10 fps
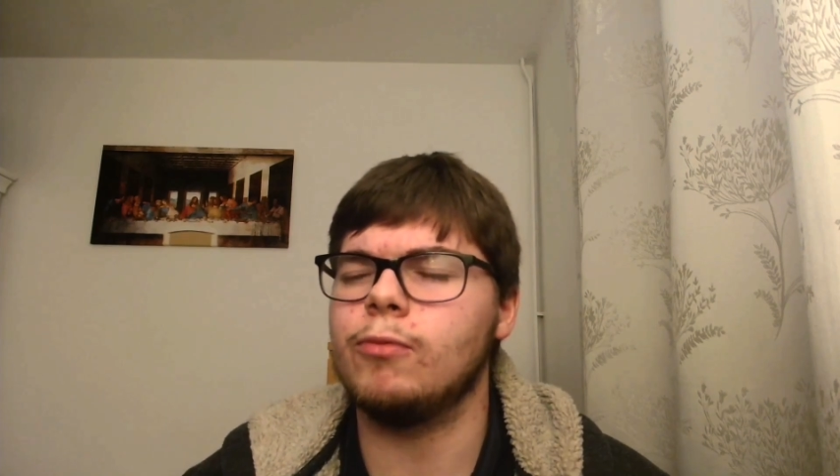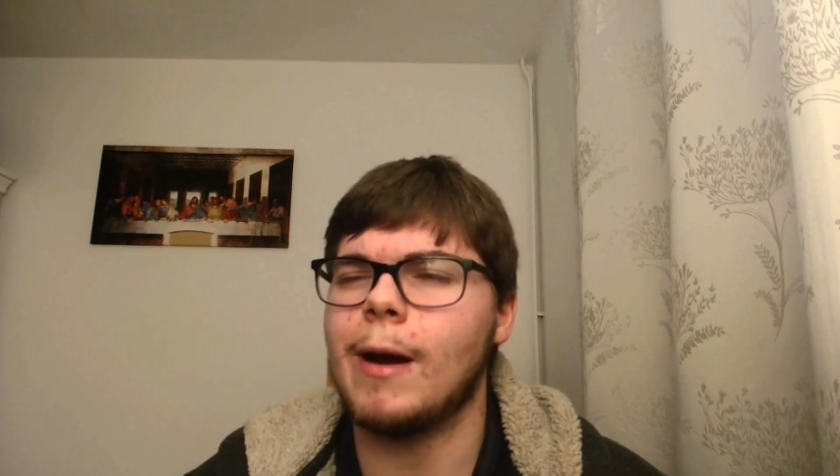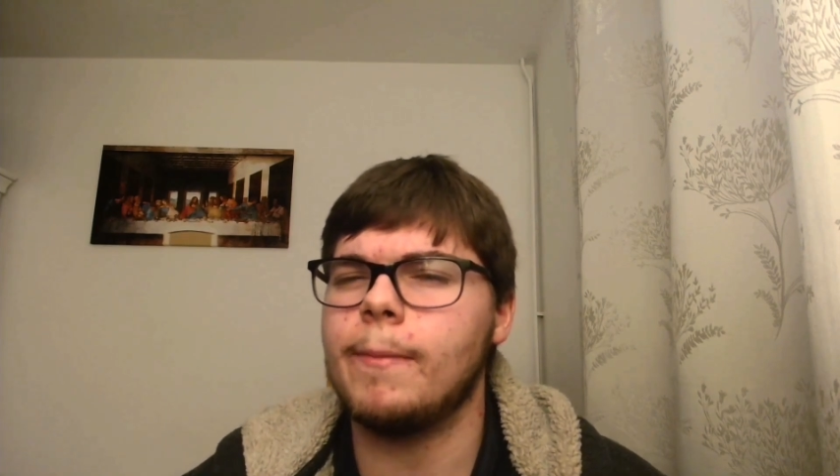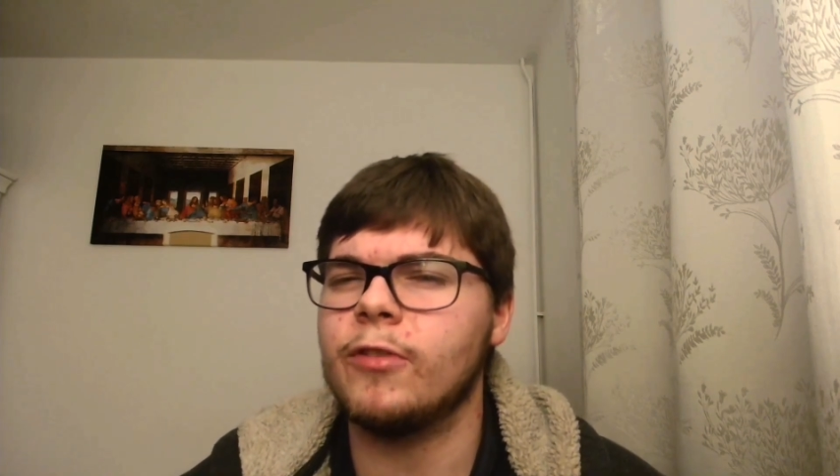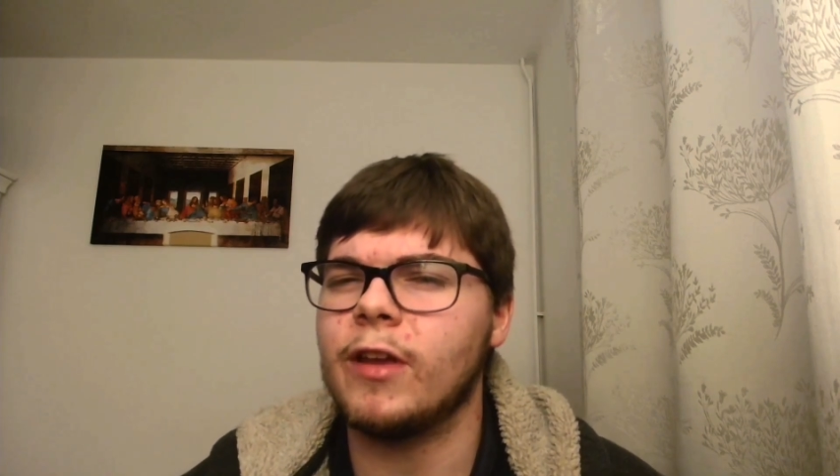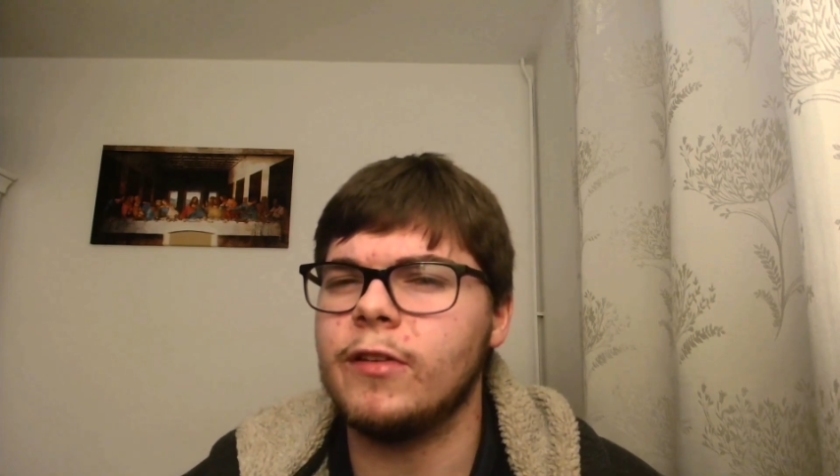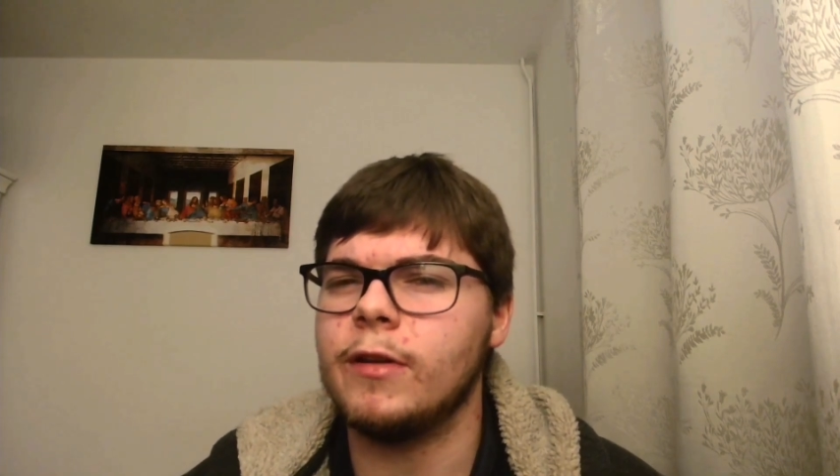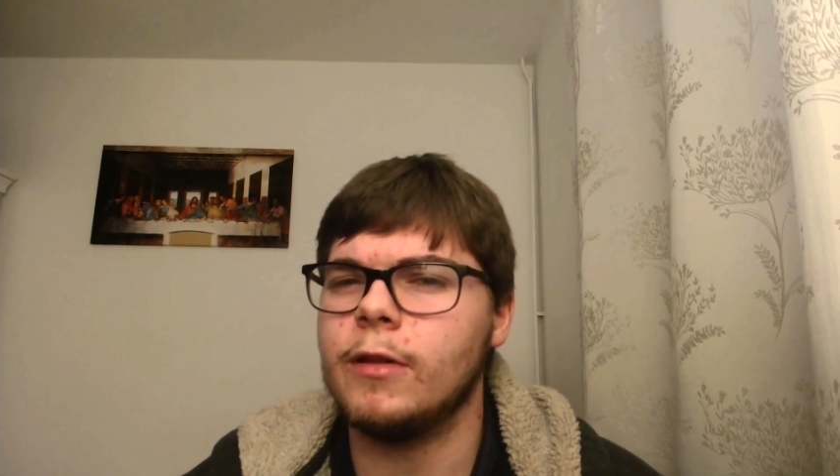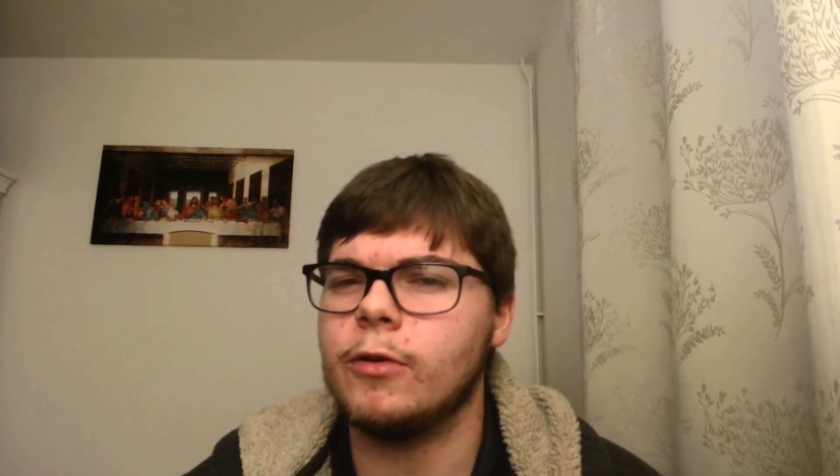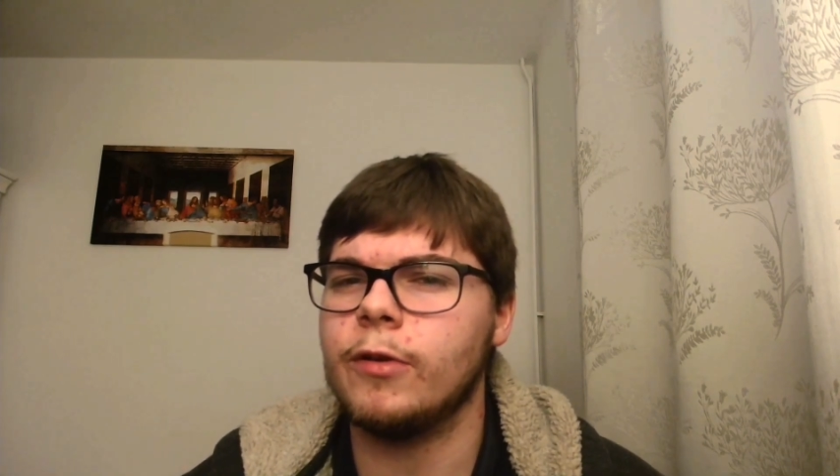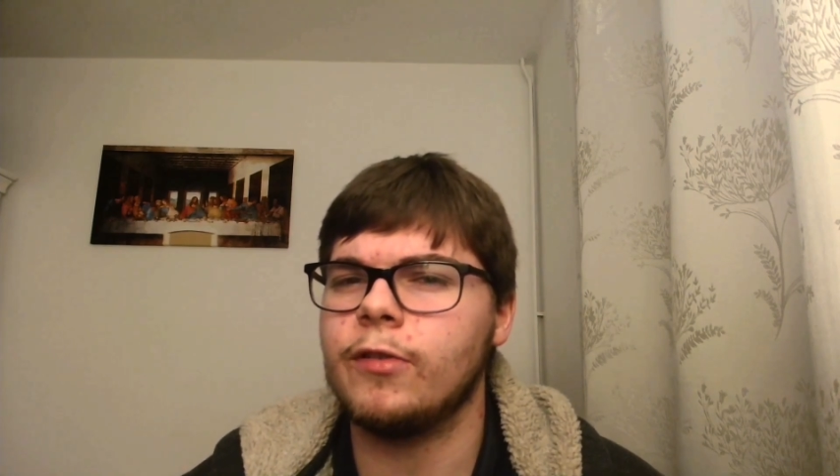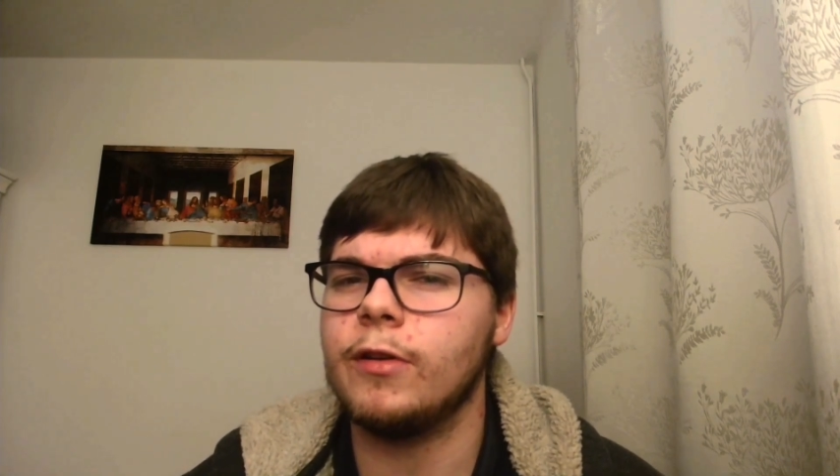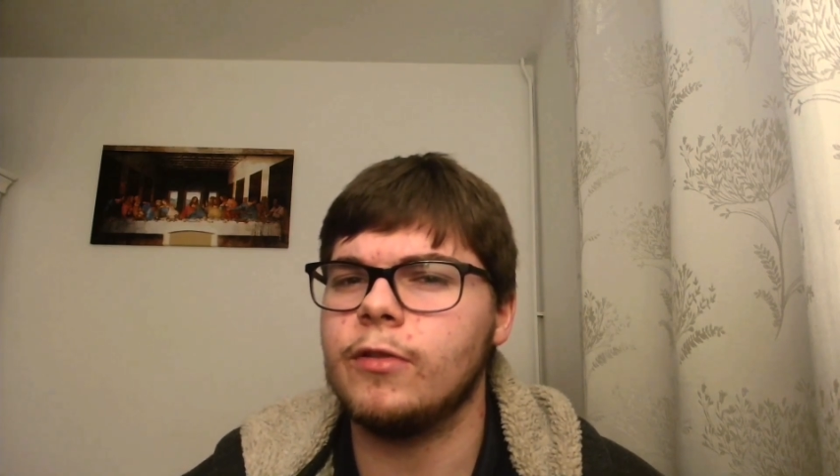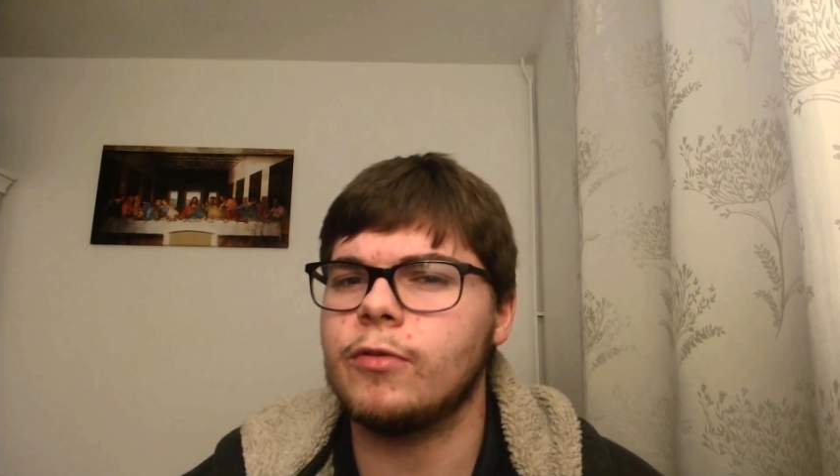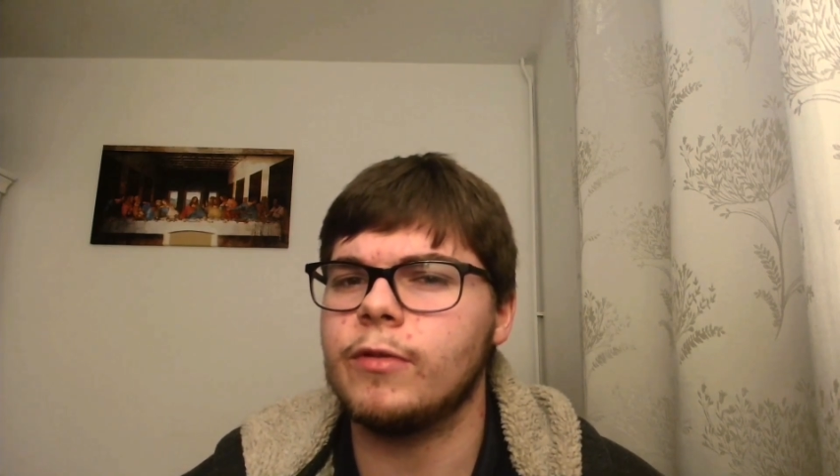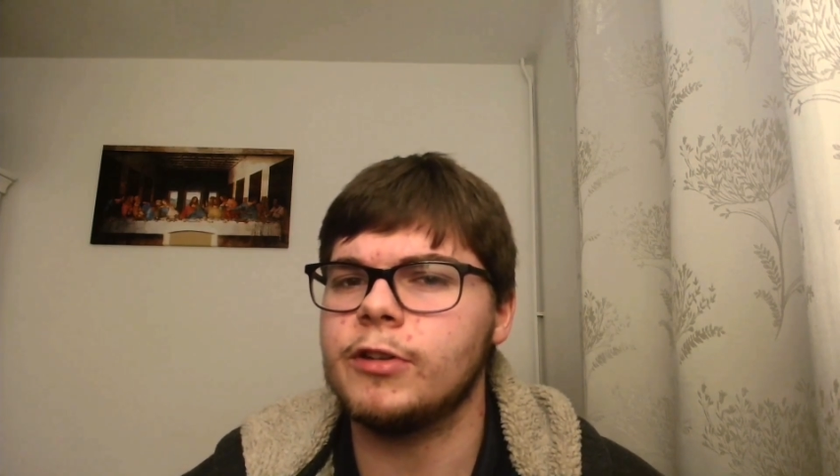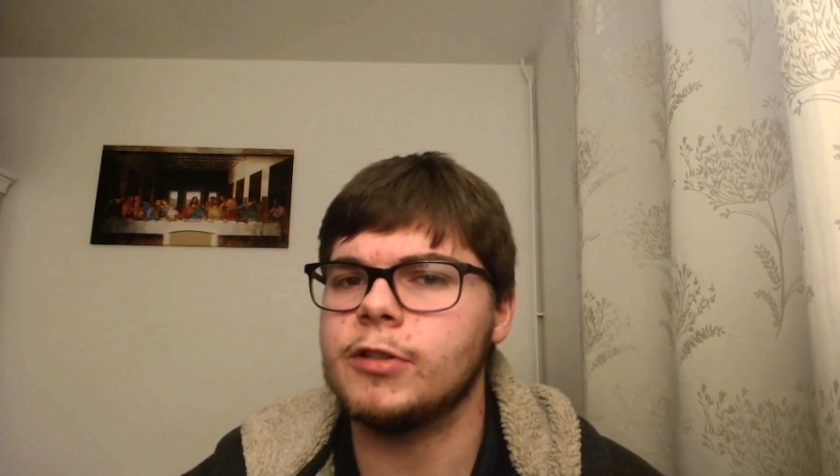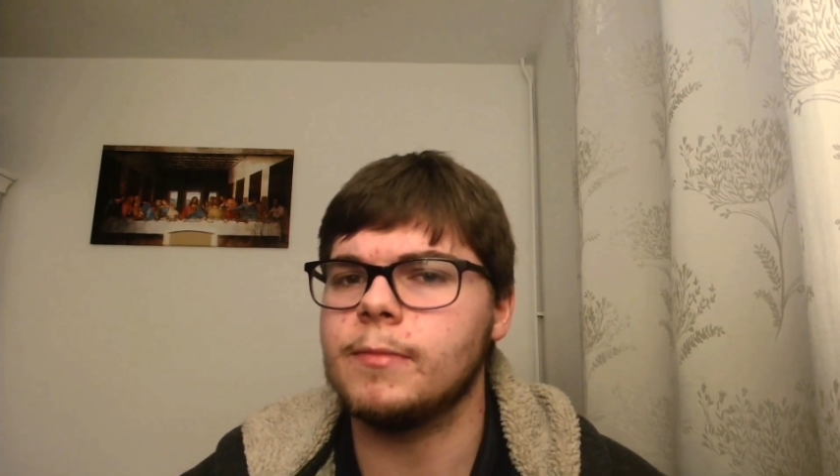represented in the Christian tradition